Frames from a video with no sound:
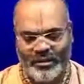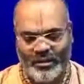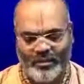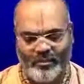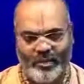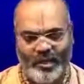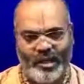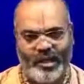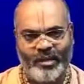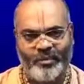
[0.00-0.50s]

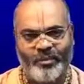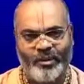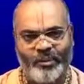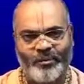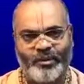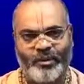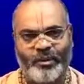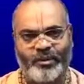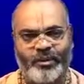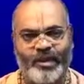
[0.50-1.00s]
many
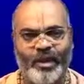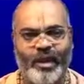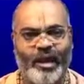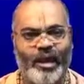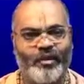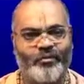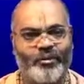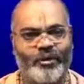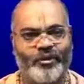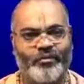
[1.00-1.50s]
people, they
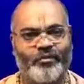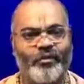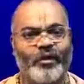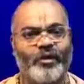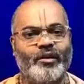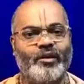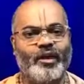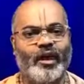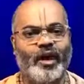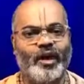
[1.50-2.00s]
have a
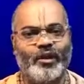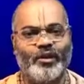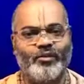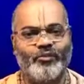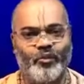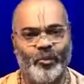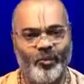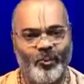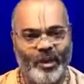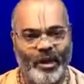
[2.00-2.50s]
different kind
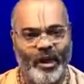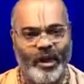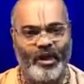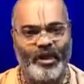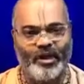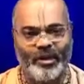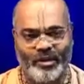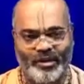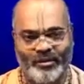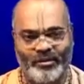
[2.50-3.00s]
of
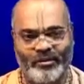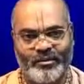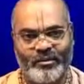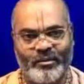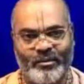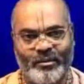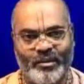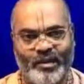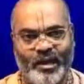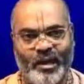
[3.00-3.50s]
opinion.
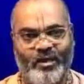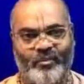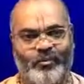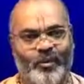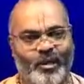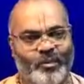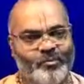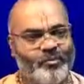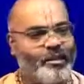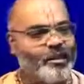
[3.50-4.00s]
Like
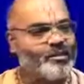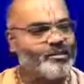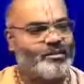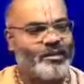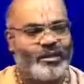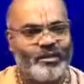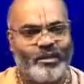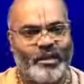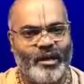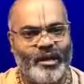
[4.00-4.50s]
one
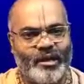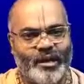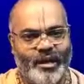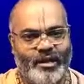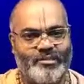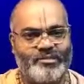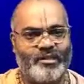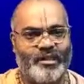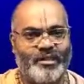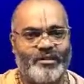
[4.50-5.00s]
person
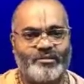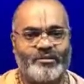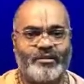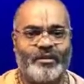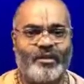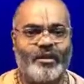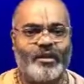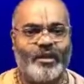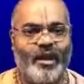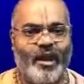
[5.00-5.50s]
raises
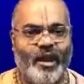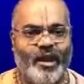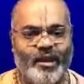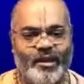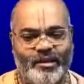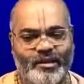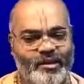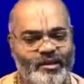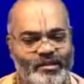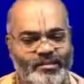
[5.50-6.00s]

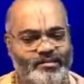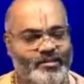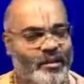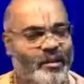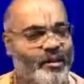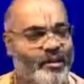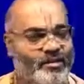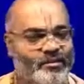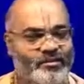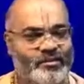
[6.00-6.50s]
and he
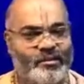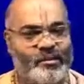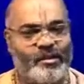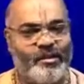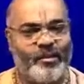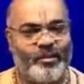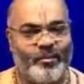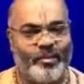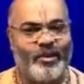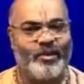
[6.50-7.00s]
says,
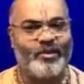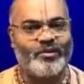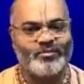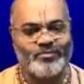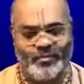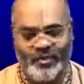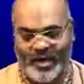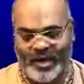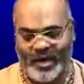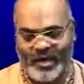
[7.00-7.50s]

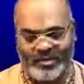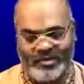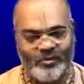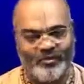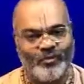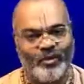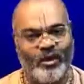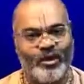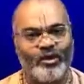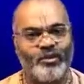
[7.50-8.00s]
because we are the
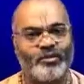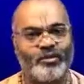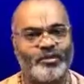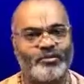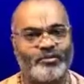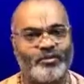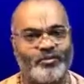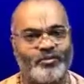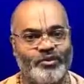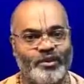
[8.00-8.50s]

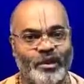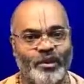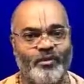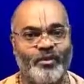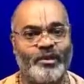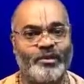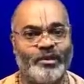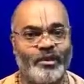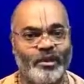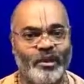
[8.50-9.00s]
followers of Srimati